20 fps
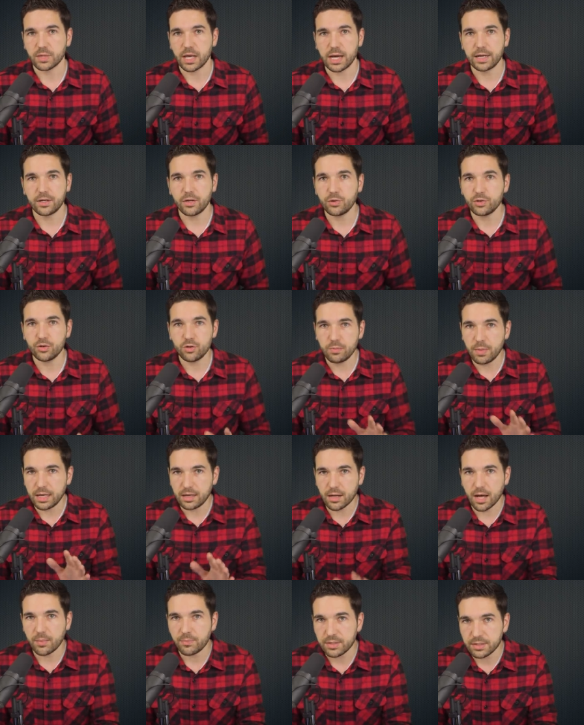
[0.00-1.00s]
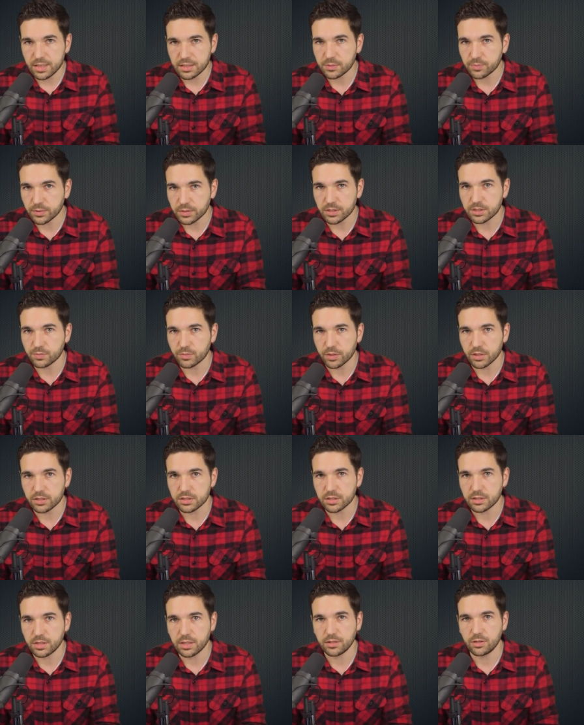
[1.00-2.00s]
I know you may not be this
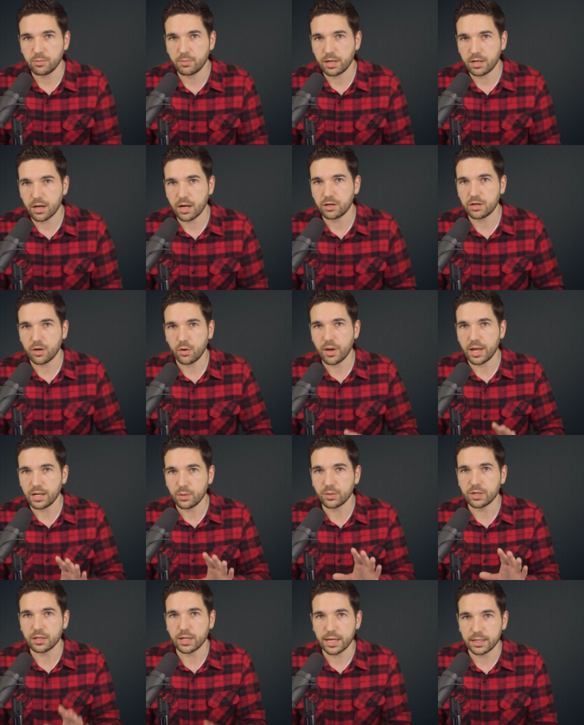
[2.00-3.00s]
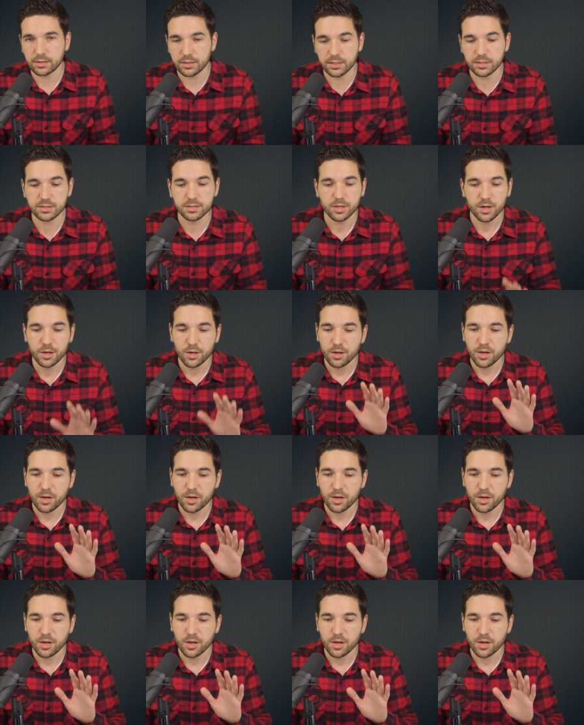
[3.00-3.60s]
person, and you may not know anyone like this,